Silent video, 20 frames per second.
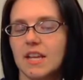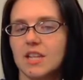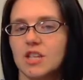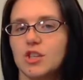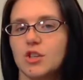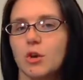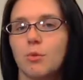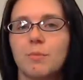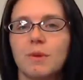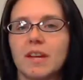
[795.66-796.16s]

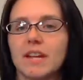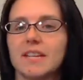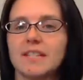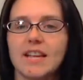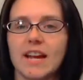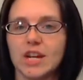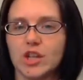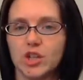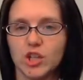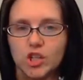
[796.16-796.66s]
is so big
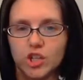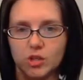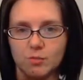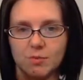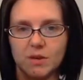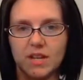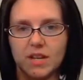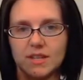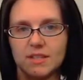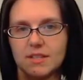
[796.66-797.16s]
is actually
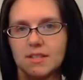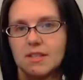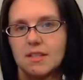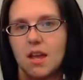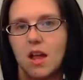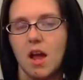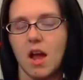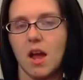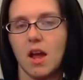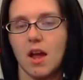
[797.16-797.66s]
just
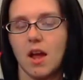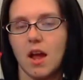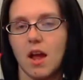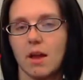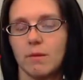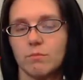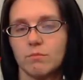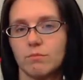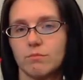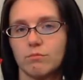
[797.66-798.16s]
because
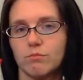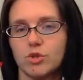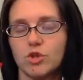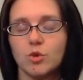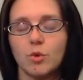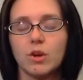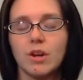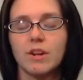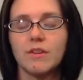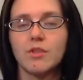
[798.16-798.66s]
I'm
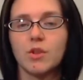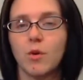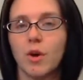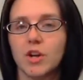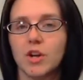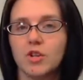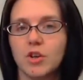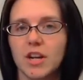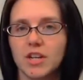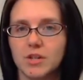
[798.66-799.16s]
short, even
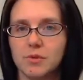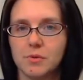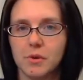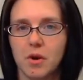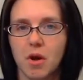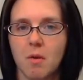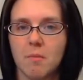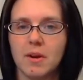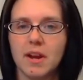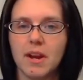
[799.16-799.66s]
though I tried to
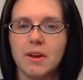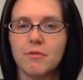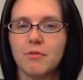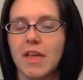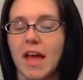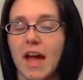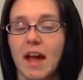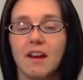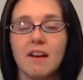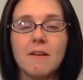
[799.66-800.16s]
accommodate
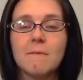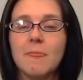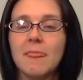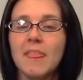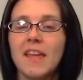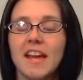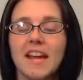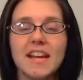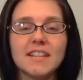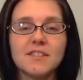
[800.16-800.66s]
for that.
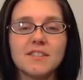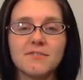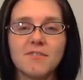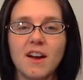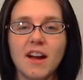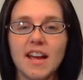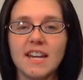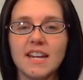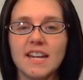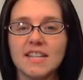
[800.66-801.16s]
It's
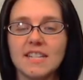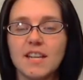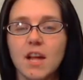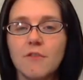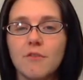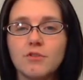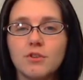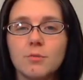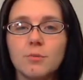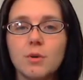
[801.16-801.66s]
fine. It's
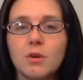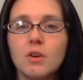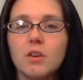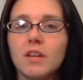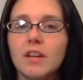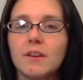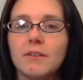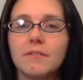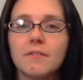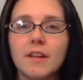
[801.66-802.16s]

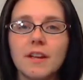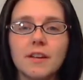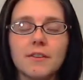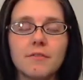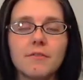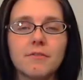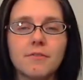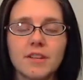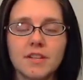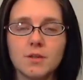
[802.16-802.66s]
comfortable.
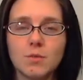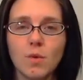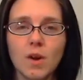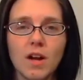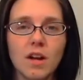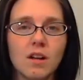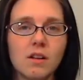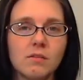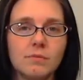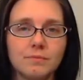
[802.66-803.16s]
It fits
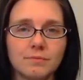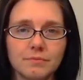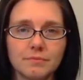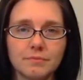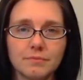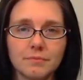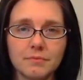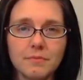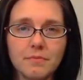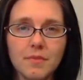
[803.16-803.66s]
well
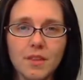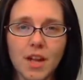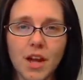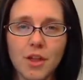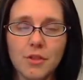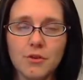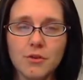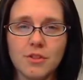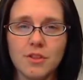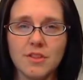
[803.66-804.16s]

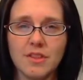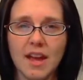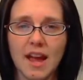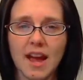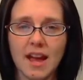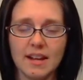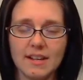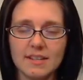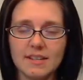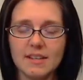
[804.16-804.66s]
other than
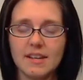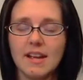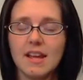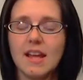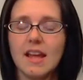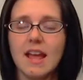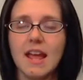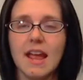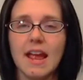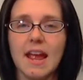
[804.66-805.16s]
that,
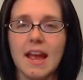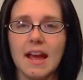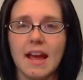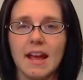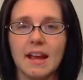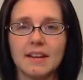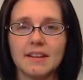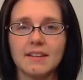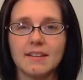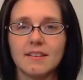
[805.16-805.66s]

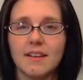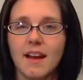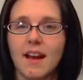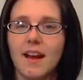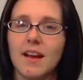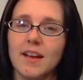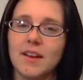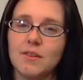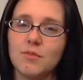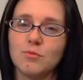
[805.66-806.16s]
and
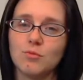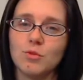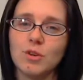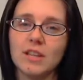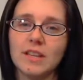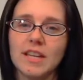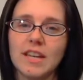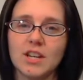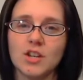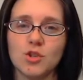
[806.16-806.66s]
I
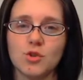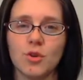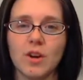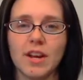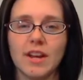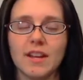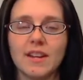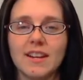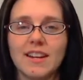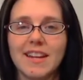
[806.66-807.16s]
really
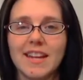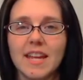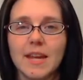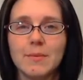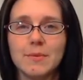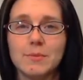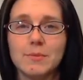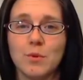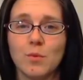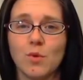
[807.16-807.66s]
enjoy it, and it
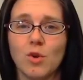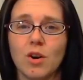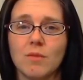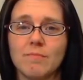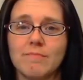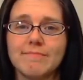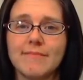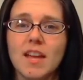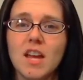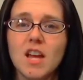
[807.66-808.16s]
keeps me
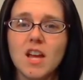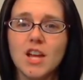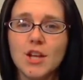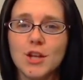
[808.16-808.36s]
warm.